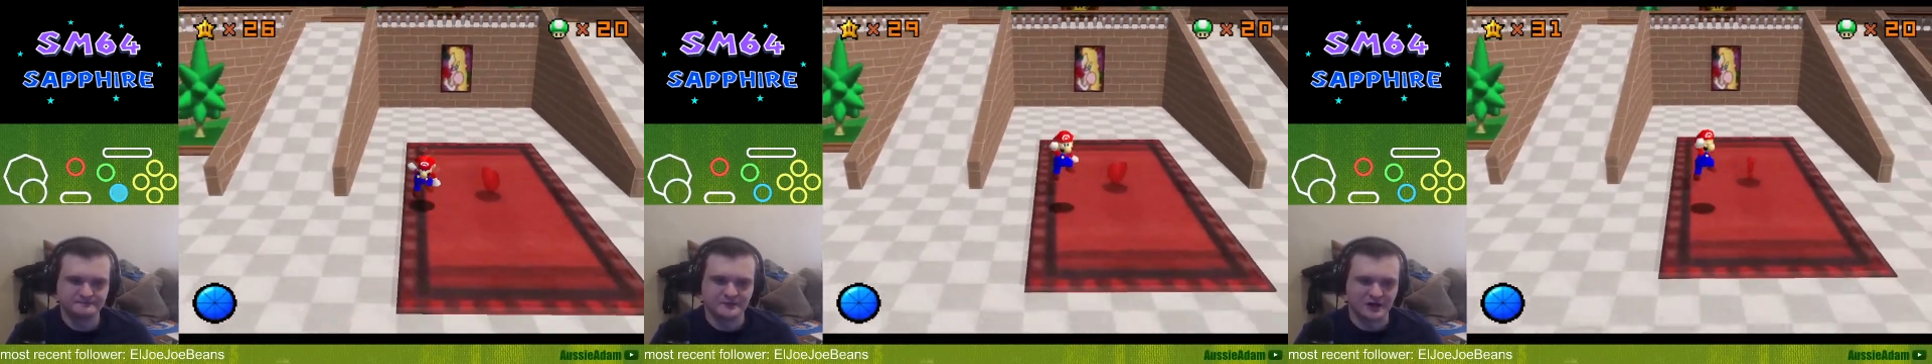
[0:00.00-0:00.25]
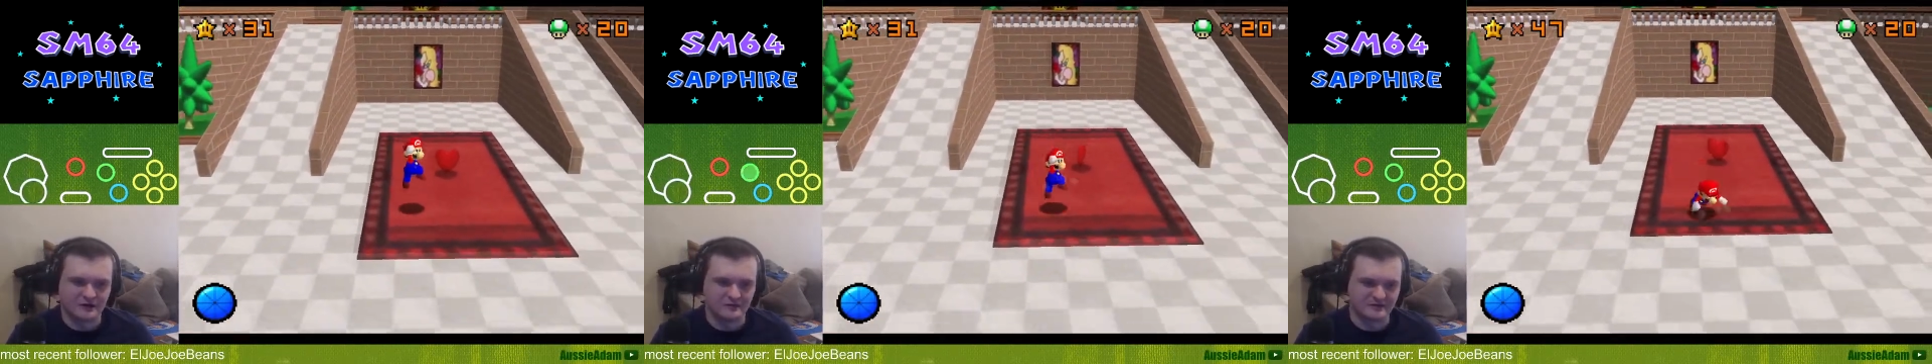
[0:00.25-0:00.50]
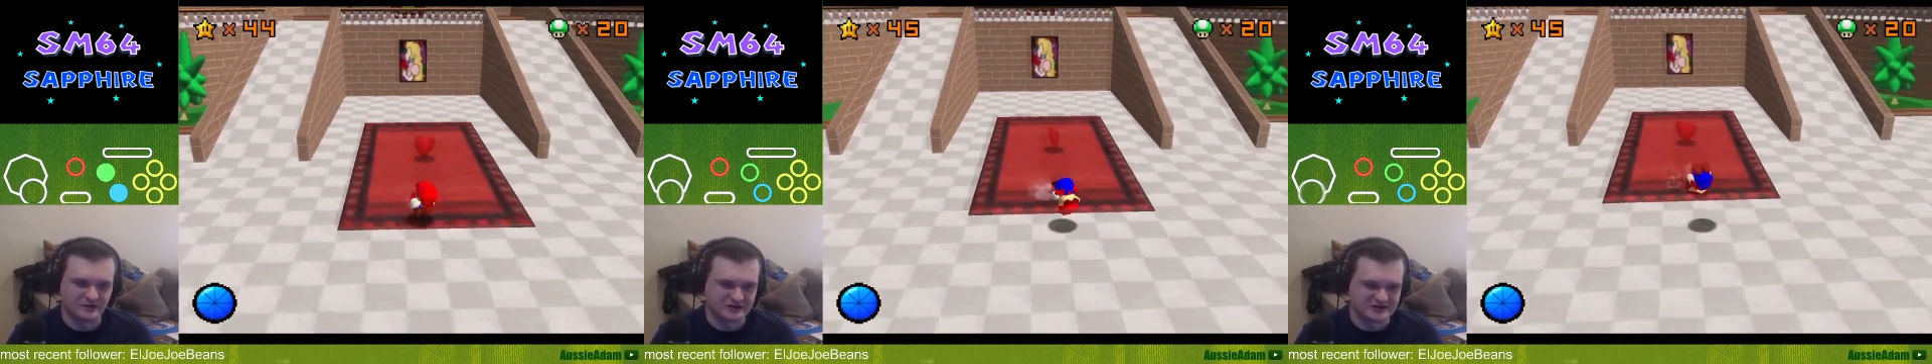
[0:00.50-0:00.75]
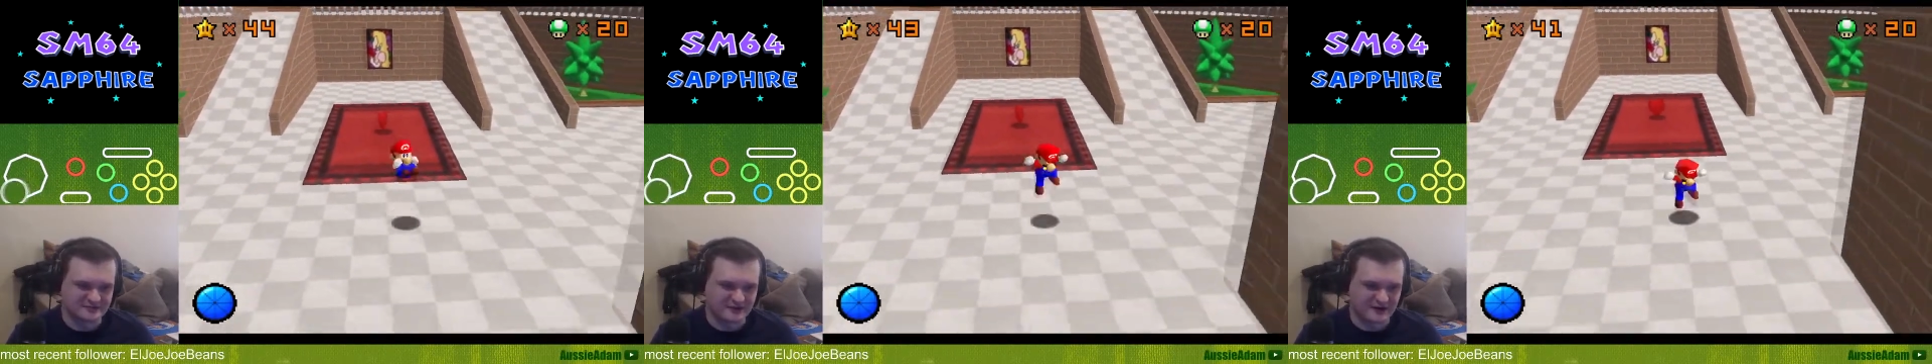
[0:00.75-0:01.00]
If you want to
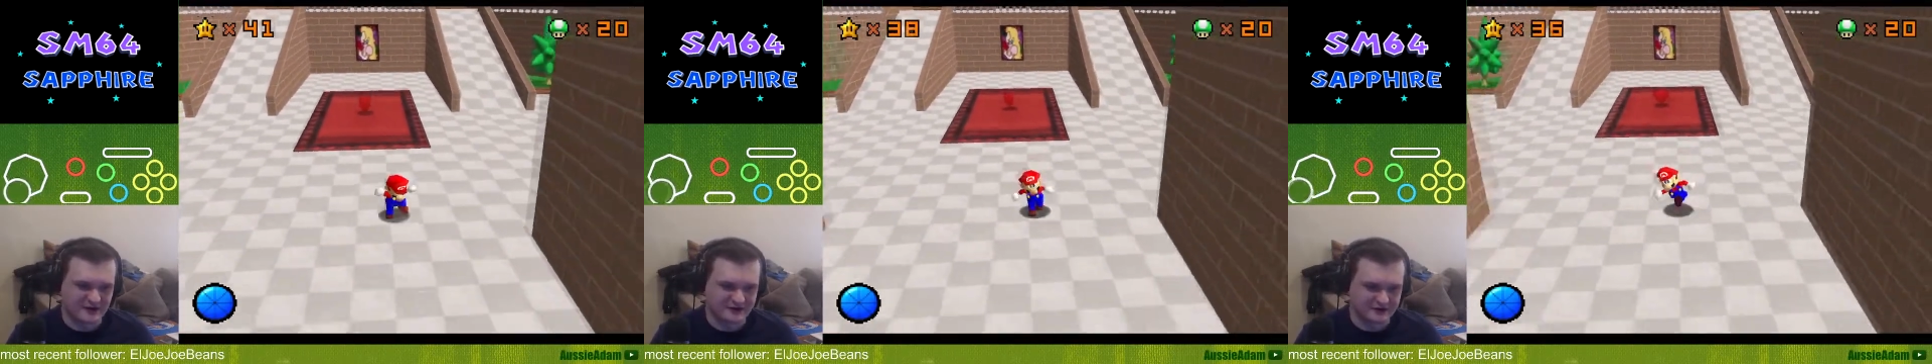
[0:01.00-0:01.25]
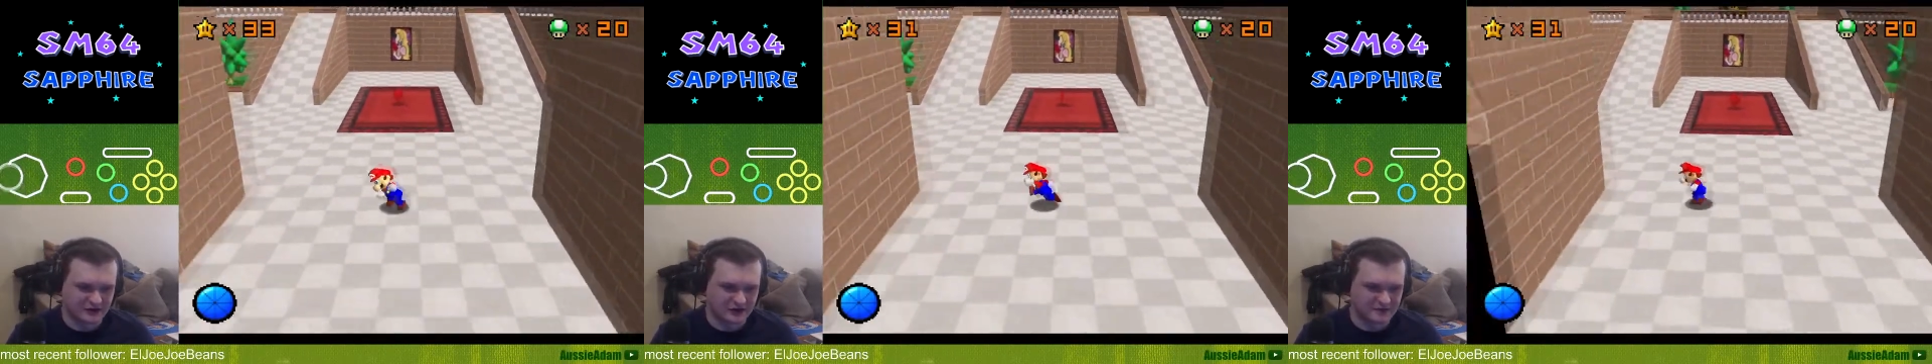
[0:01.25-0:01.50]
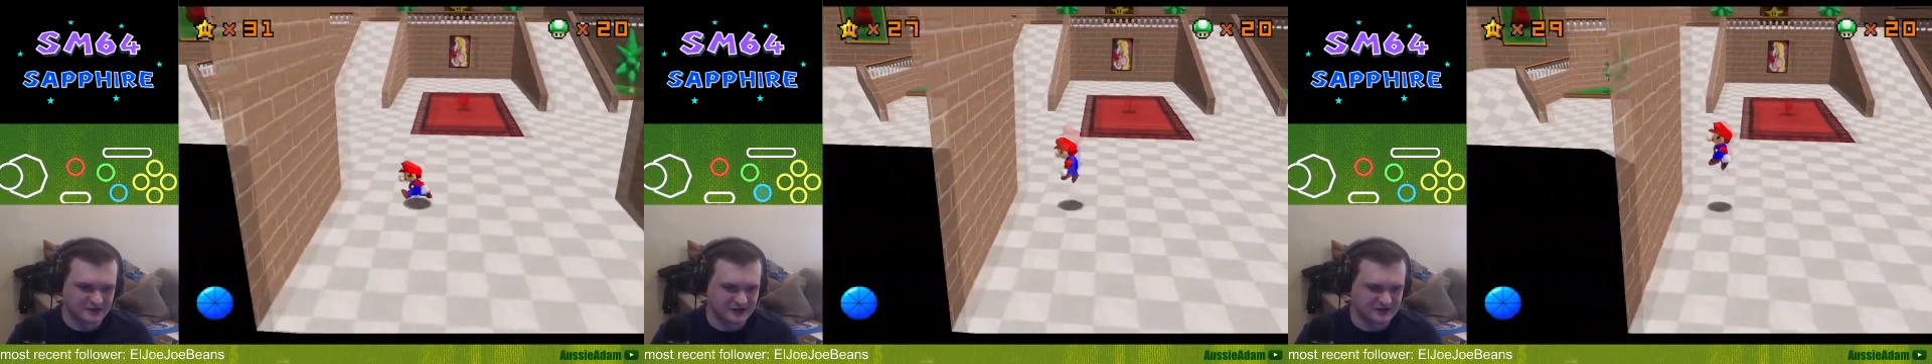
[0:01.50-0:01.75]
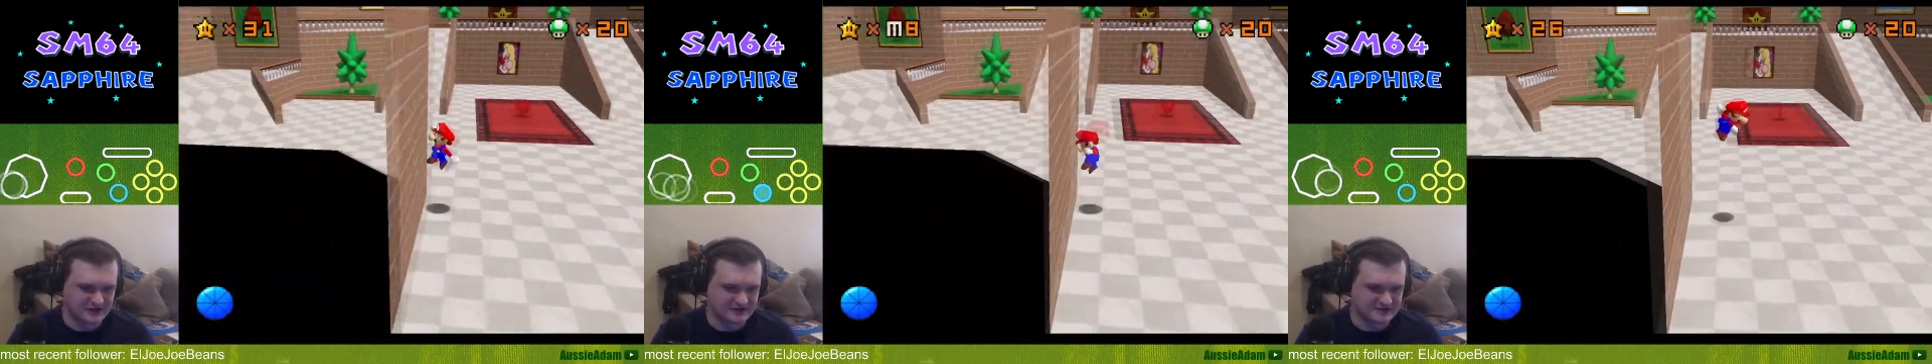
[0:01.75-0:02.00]
just play around in the lobby
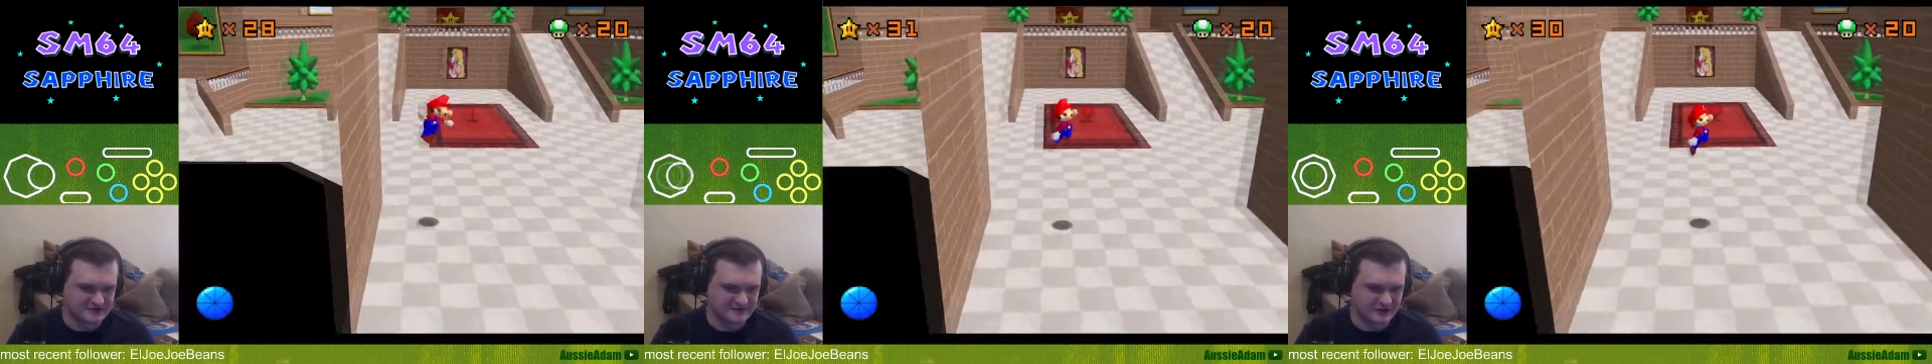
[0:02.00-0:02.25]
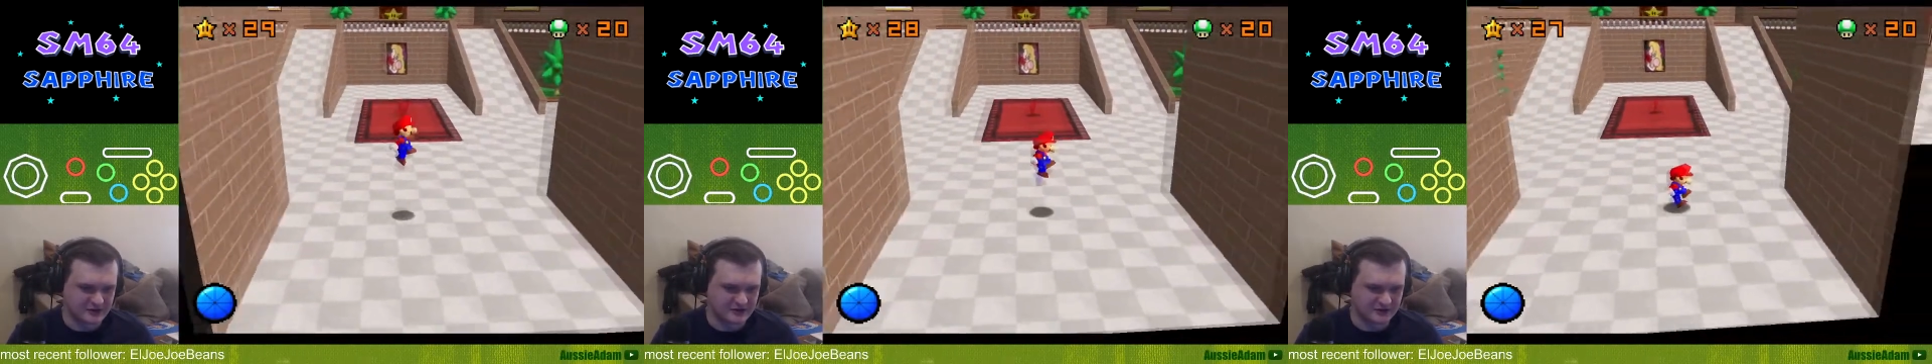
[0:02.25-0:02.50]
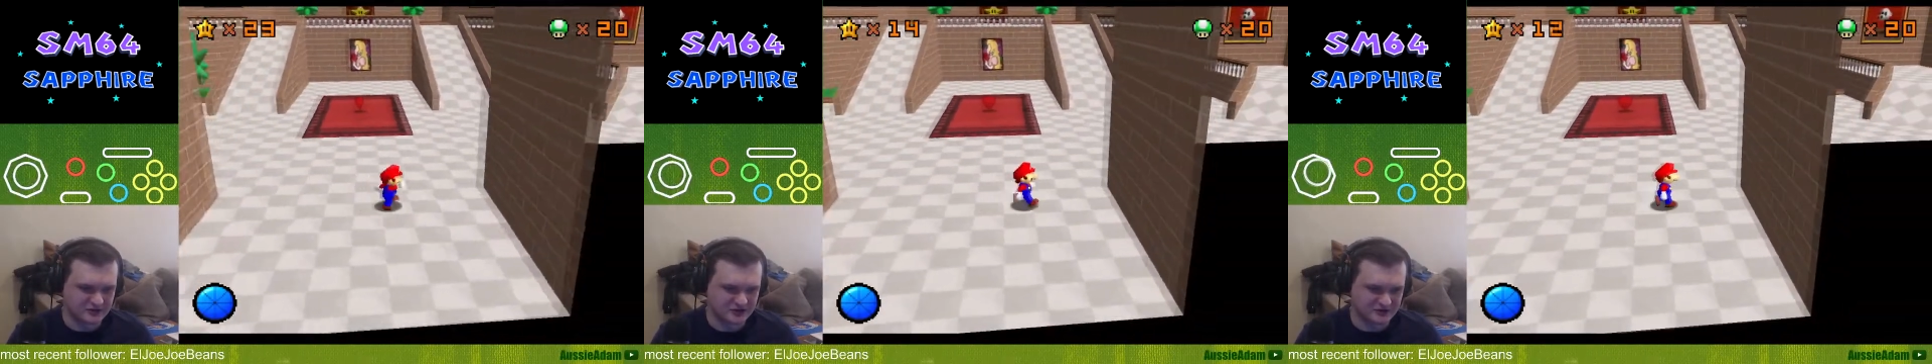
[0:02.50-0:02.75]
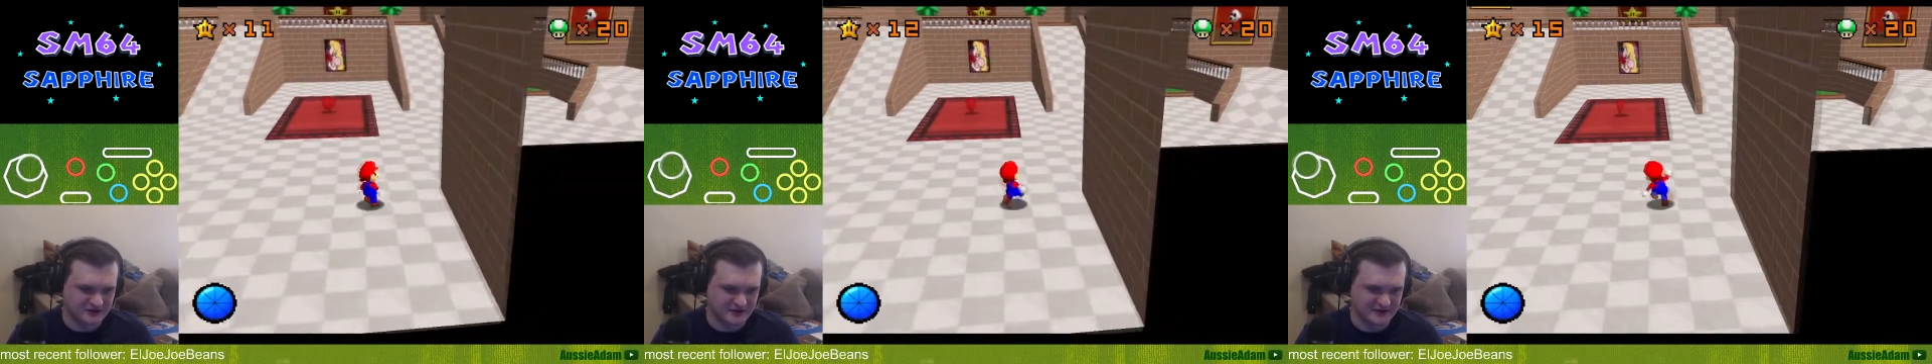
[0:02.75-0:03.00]
and get used to the Mario
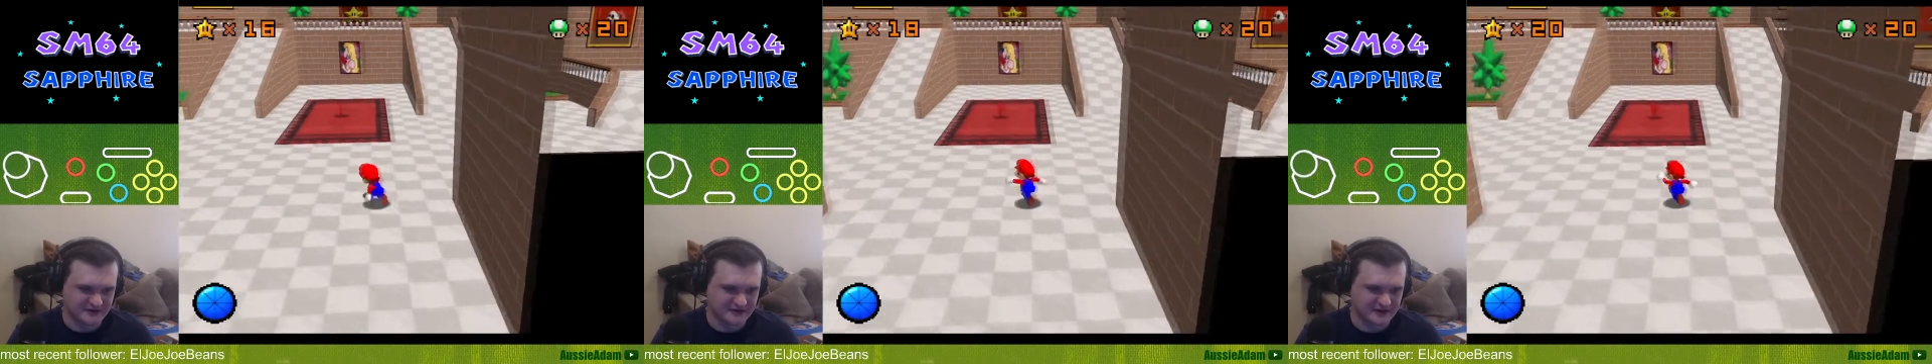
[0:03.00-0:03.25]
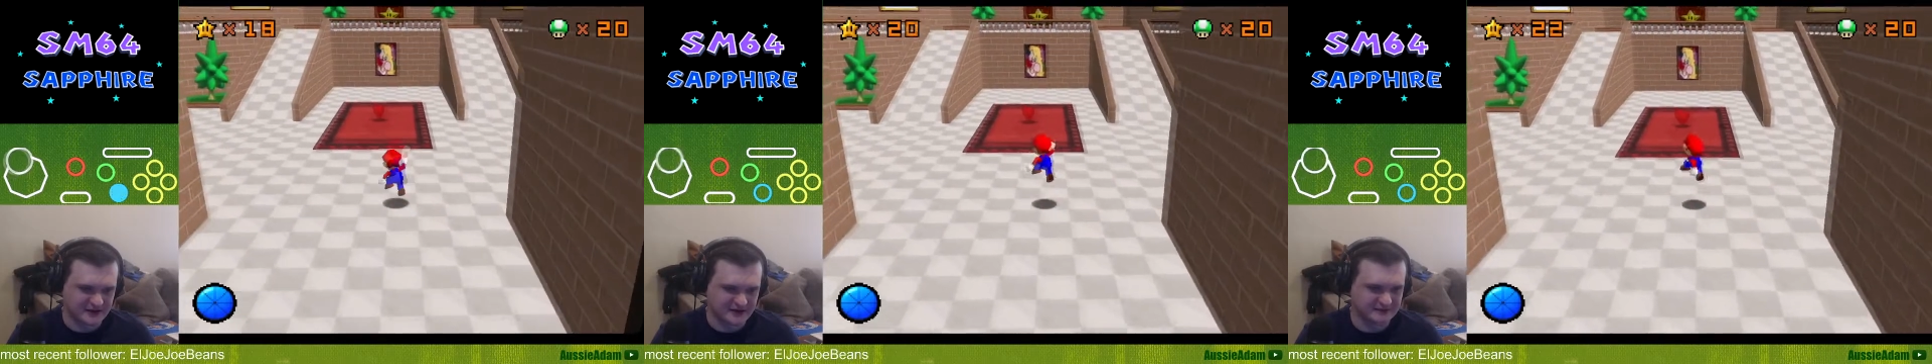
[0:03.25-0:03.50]
controls, go ahead and do that.